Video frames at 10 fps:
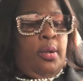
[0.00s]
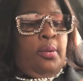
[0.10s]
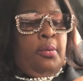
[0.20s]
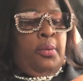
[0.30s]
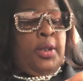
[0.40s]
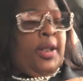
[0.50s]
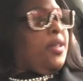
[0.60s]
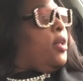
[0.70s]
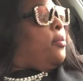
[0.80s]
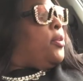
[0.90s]
which I
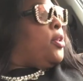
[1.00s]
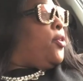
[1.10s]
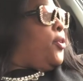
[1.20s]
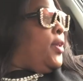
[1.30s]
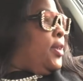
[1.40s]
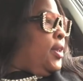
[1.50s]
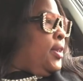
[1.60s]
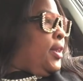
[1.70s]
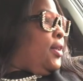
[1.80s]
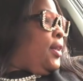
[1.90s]
thought was crazy
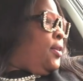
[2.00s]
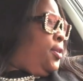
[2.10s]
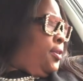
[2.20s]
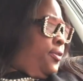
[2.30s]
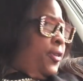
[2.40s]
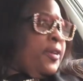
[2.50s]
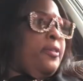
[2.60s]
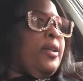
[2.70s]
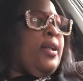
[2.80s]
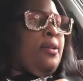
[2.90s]
because I, I couldn't figure
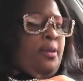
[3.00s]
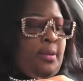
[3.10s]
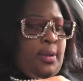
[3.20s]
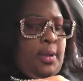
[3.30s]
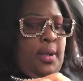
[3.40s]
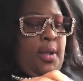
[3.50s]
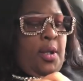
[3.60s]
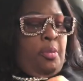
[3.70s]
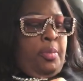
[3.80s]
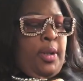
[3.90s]
it out.
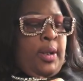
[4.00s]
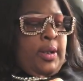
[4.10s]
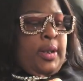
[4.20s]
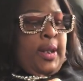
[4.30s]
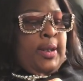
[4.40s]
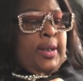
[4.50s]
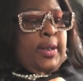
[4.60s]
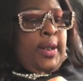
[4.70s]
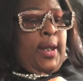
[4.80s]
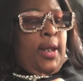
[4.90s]
But that
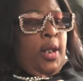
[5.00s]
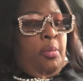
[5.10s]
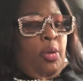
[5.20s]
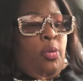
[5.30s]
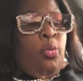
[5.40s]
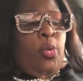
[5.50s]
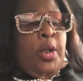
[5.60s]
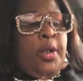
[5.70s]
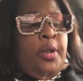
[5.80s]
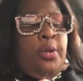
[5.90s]
same
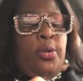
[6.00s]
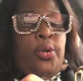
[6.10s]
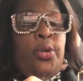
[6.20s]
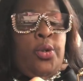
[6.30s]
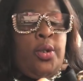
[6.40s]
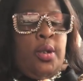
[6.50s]
one hook